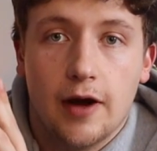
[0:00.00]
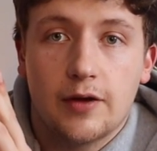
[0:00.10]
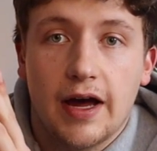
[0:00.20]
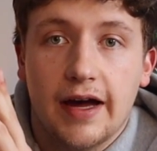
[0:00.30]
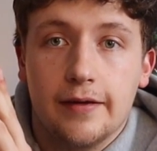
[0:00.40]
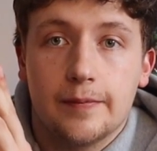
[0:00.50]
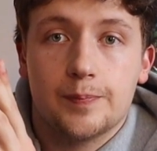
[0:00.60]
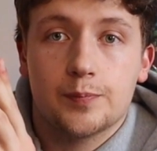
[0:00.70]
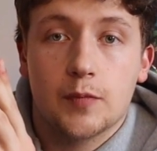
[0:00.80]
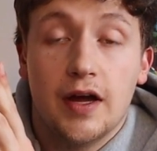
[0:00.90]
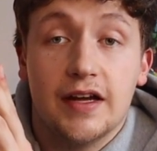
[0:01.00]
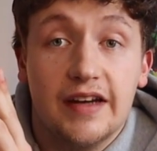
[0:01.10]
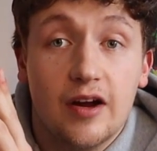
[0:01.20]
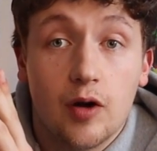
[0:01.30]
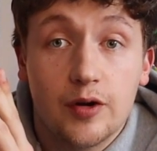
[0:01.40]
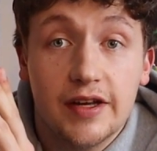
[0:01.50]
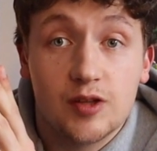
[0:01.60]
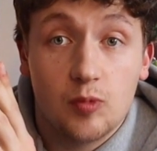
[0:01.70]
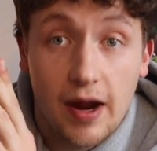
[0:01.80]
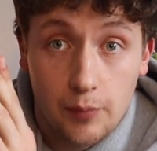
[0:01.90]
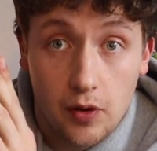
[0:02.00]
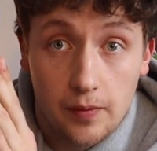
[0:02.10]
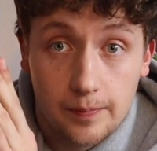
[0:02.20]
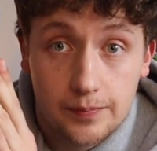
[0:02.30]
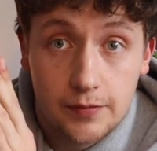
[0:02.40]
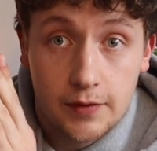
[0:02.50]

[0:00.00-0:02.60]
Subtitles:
Okay, Nero Needs a Red Bull.